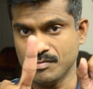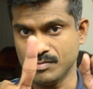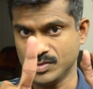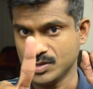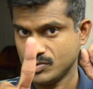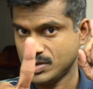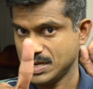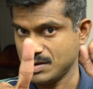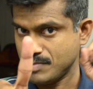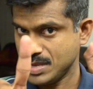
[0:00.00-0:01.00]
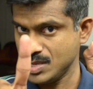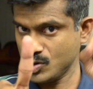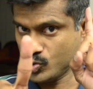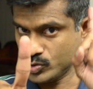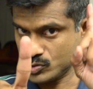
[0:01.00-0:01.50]
The real me
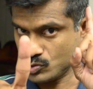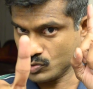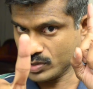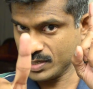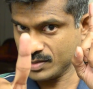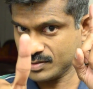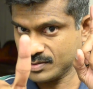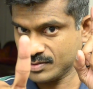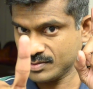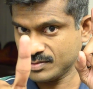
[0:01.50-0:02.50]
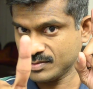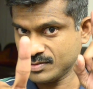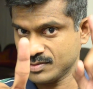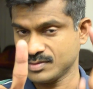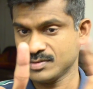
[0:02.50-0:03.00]
who is looking,
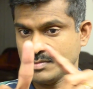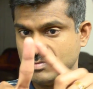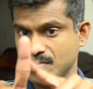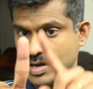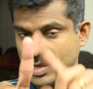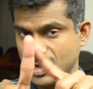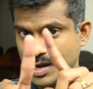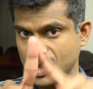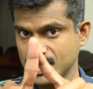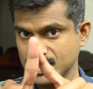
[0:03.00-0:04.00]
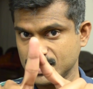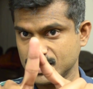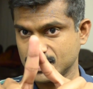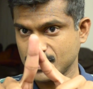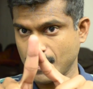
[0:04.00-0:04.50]
my eyes,
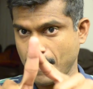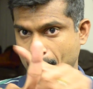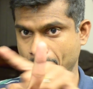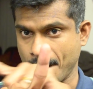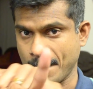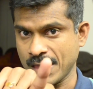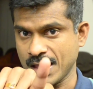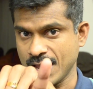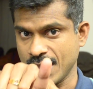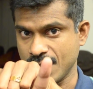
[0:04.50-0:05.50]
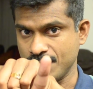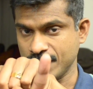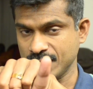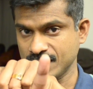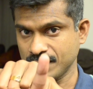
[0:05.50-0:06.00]
and
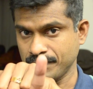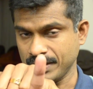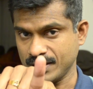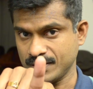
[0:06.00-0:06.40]
then the pen.